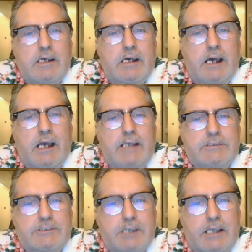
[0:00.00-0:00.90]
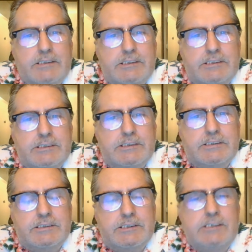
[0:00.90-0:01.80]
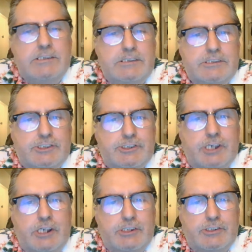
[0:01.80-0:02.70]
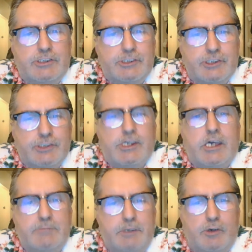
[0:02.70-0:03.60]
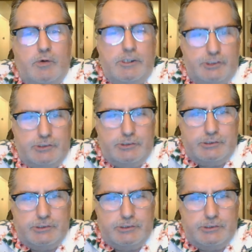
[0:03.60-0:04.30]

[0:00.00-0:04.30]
Einstein didn't change the time equation